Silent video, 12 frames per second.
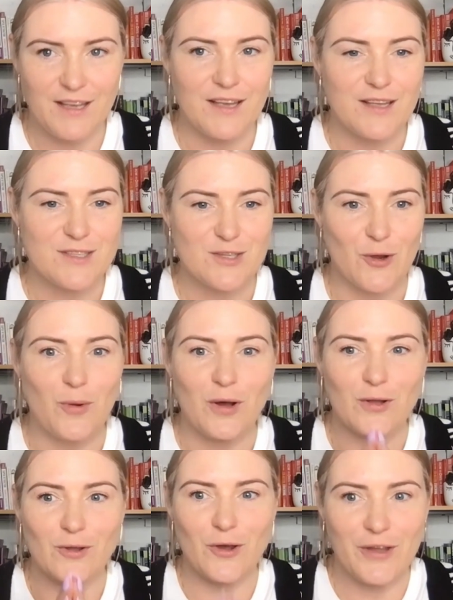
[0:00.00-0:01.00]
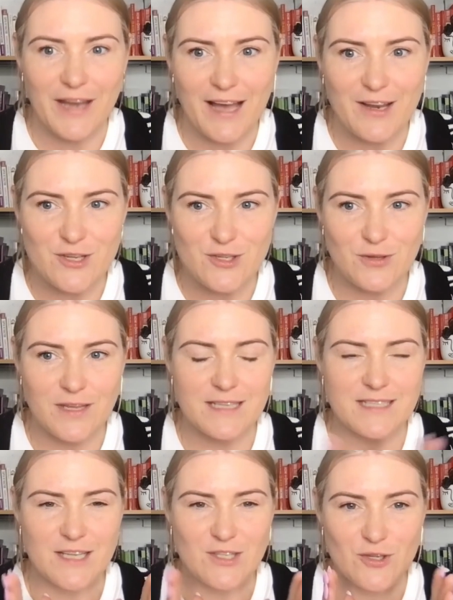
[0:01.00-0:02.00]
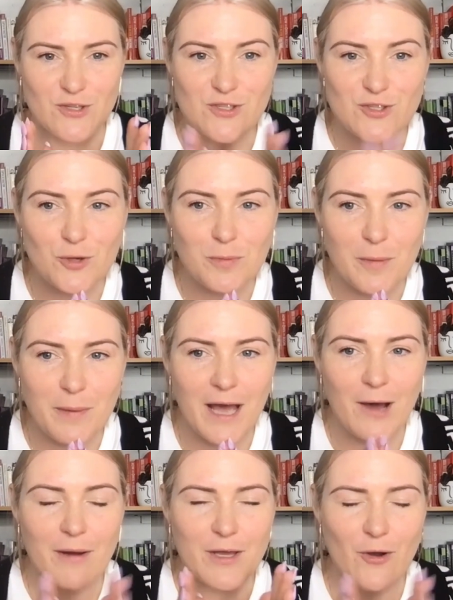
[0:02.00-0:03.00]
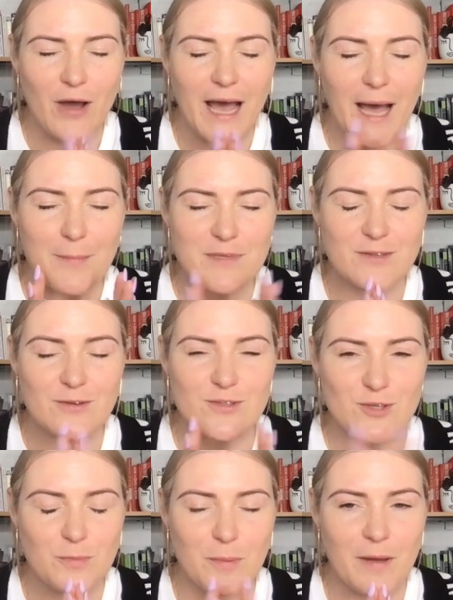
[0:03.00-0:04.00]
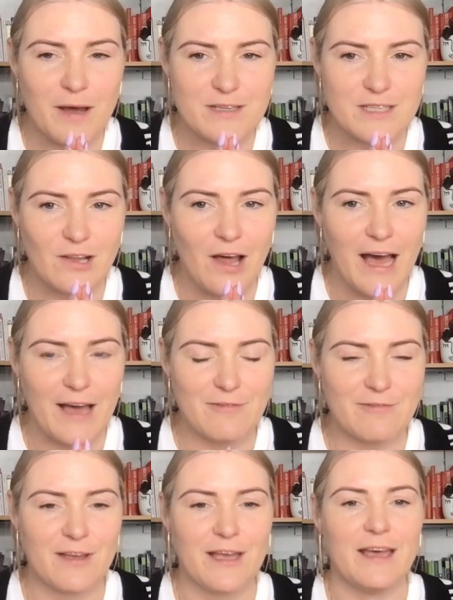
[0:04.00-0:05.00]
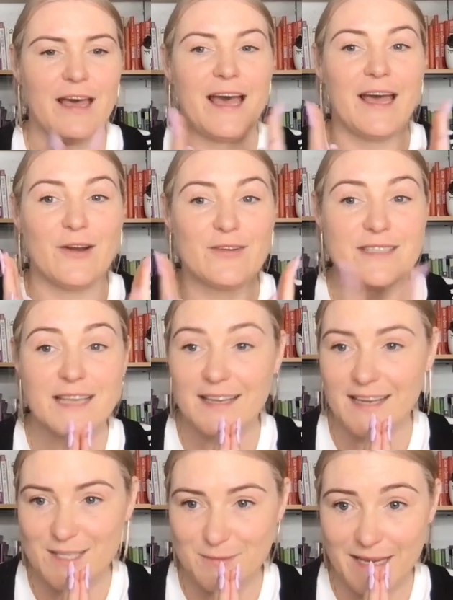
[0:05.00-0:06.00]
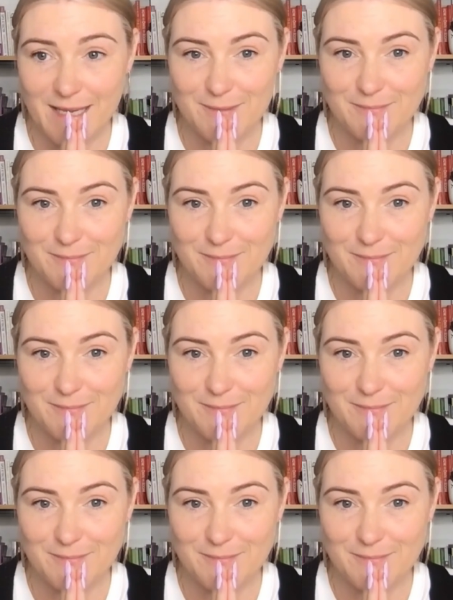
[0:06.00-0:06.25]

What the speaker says: So learn how to do this. It's your superpower, your absolute superpower to life. And I'll see you next week.